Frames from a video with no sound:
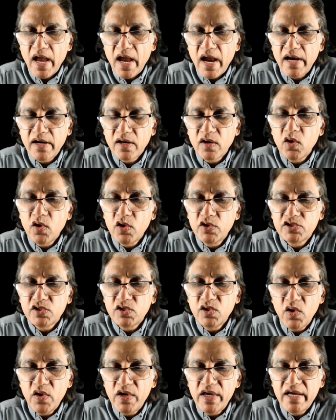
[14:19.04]
And God's
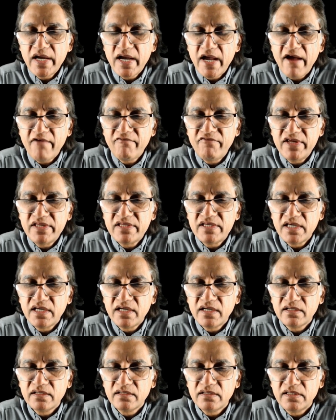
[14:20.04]
knowing
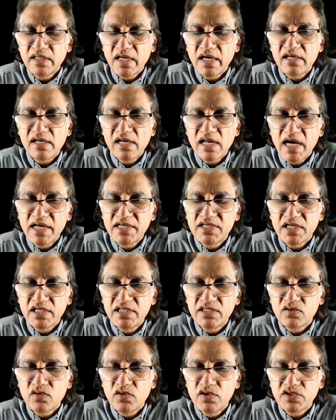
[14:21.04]
everything that Elijah
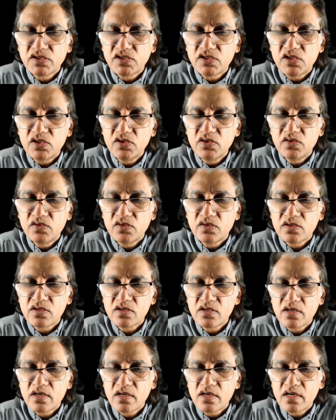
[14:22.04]
is going through
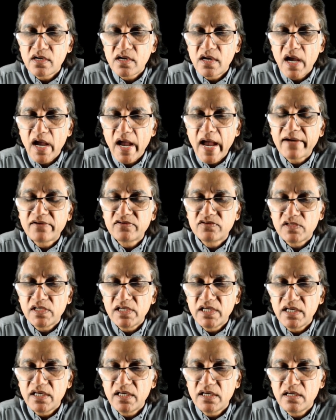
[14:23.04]

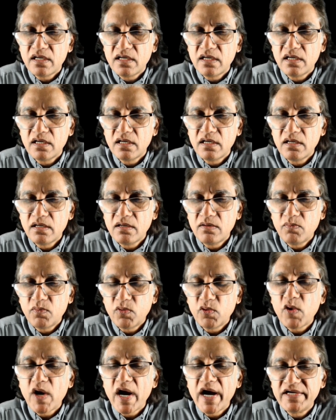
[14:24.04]
actually
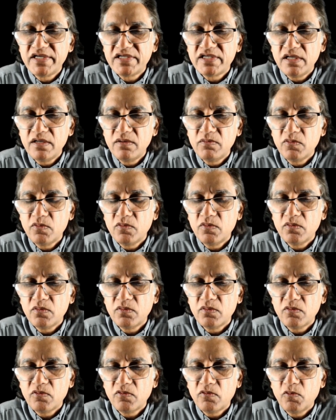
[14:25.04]
provides him
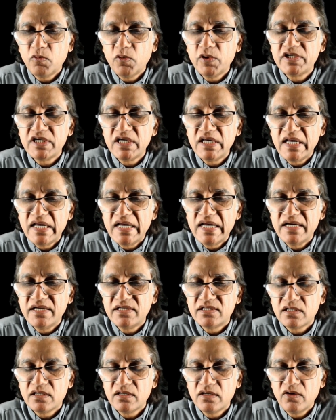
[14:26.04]
what he
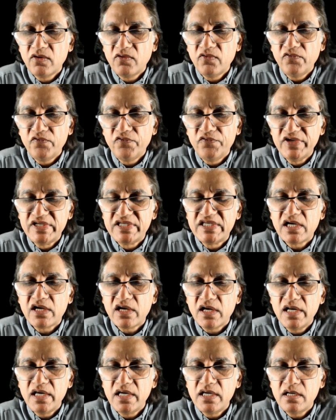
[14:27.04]
needs
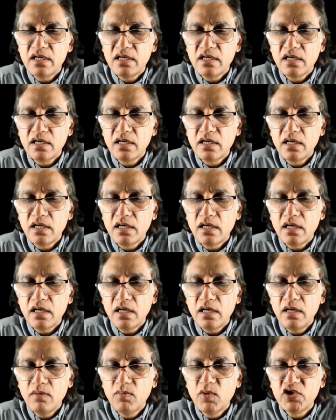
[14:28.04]
physically,
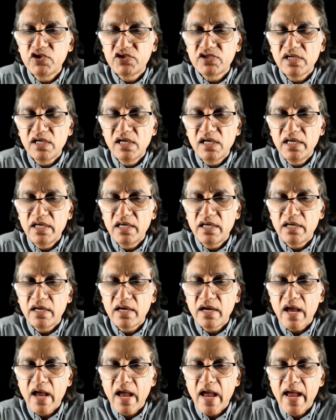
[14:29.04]
emotionally,
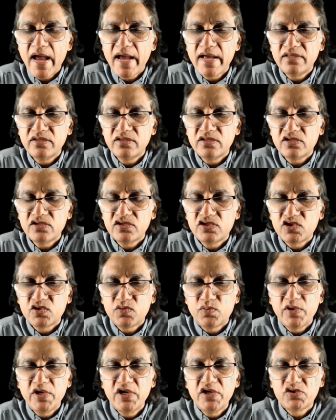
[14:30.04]
and
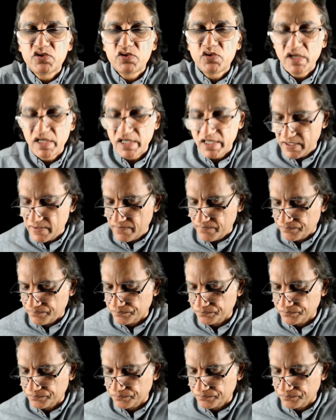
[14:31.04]
spiritually.